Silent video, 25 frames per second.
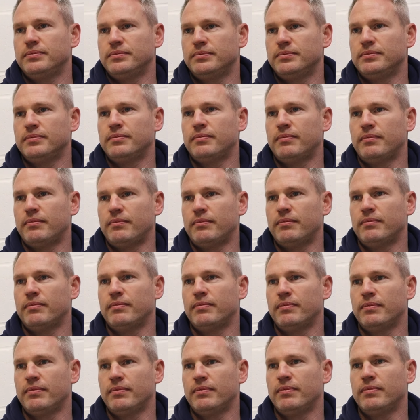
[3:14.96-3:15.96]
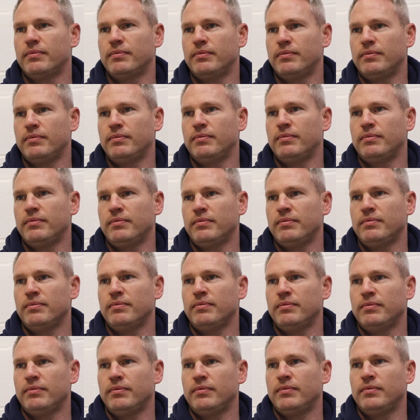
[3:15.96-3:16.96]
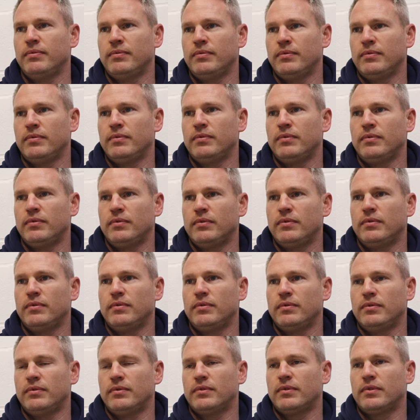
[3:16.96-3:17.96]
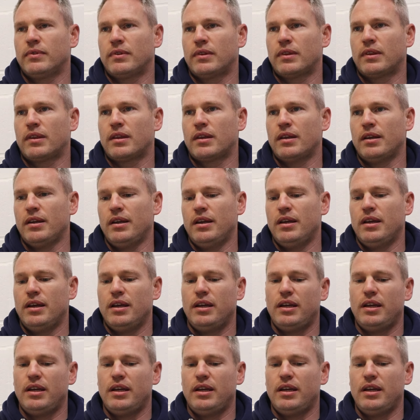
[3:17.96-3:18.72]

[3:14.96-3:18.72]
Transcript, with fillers: and, and how that relates to the first team and, and becoming involved.